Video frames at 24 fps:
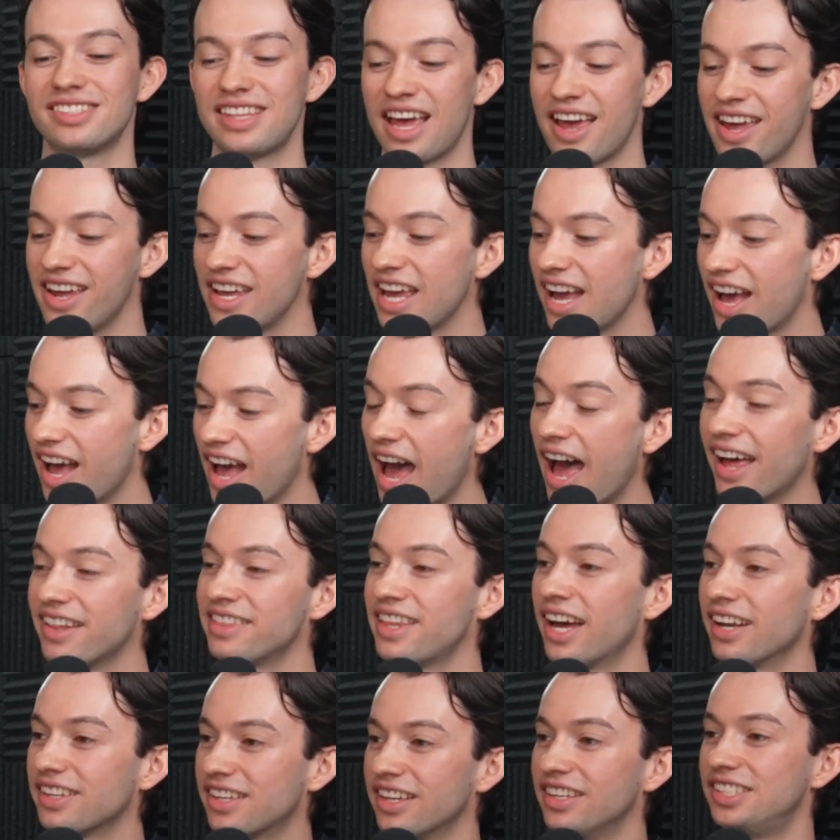they had
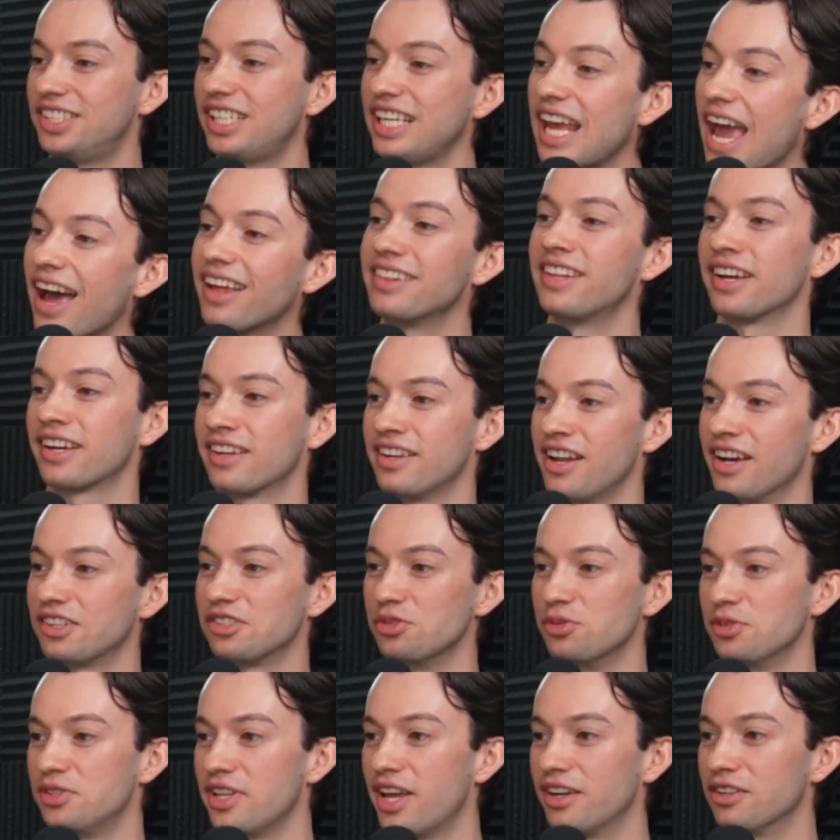that. She had that
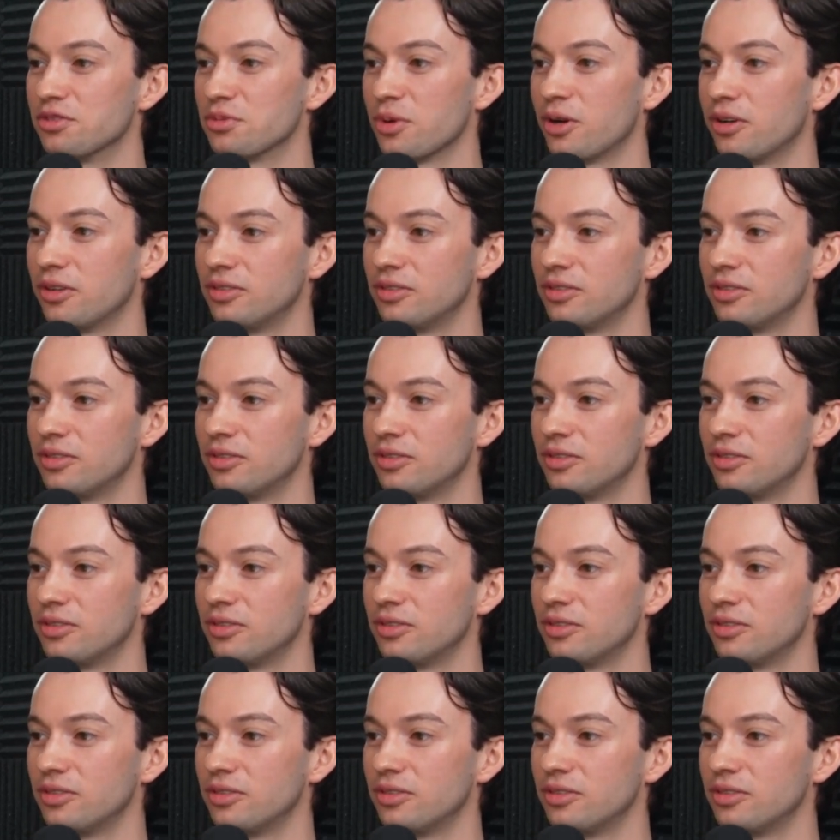connection with Ned as well.